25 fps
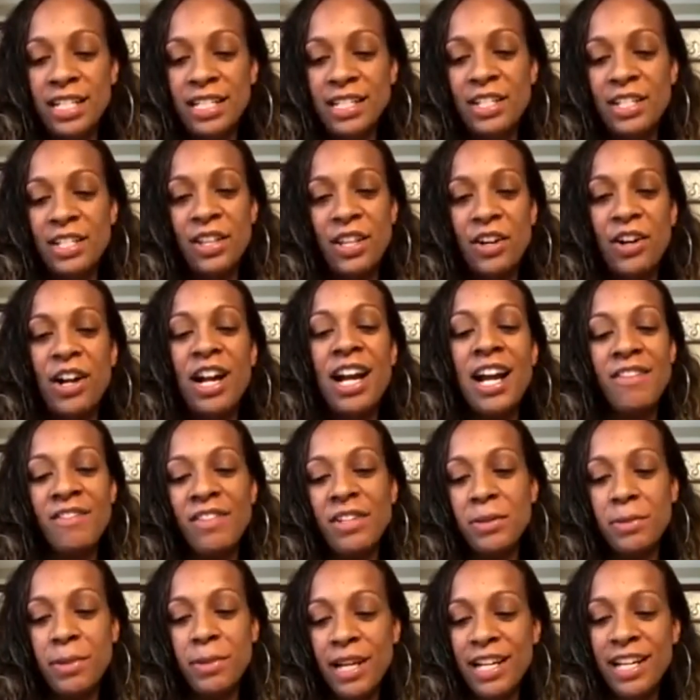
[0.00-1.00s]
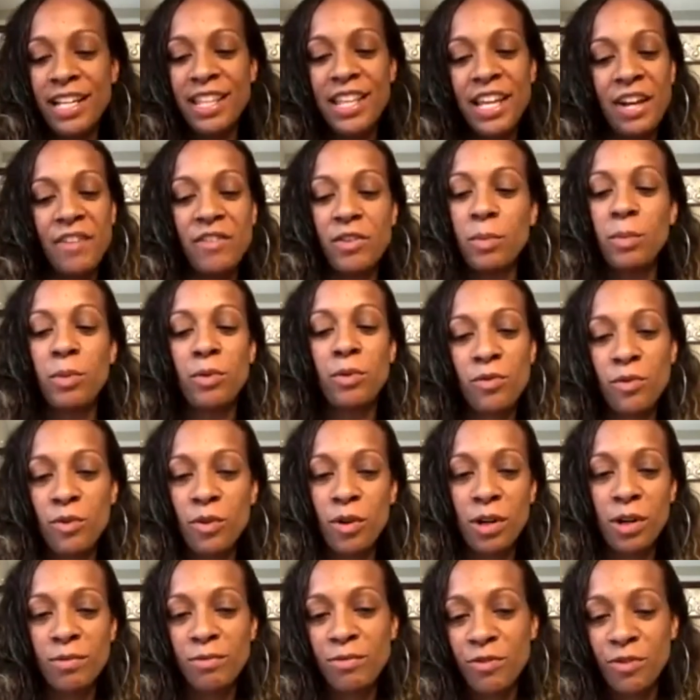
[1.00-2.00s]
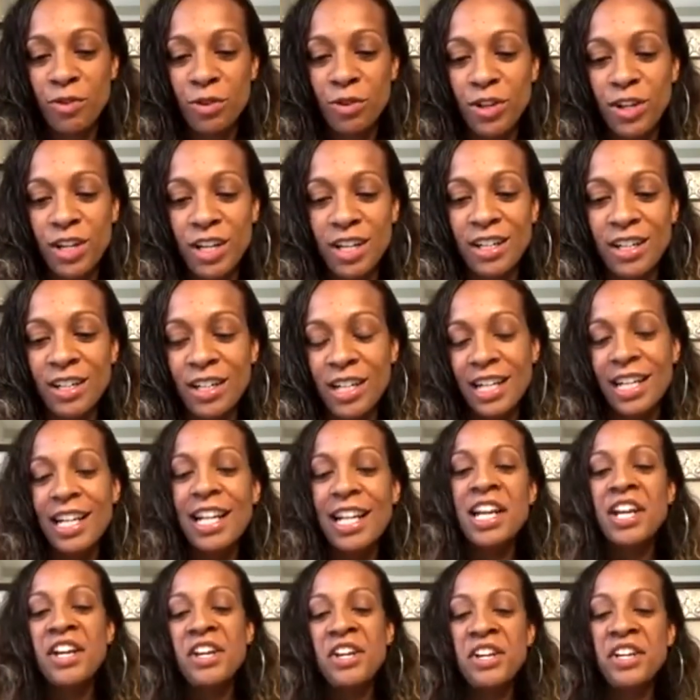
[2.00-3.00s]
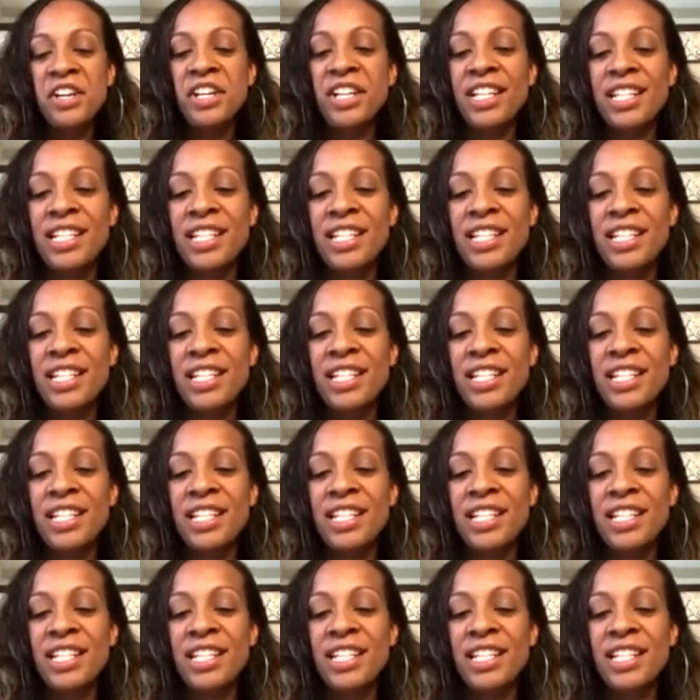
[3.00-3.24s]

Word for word: so they don't have anybody they have to perform for or mm-hmm.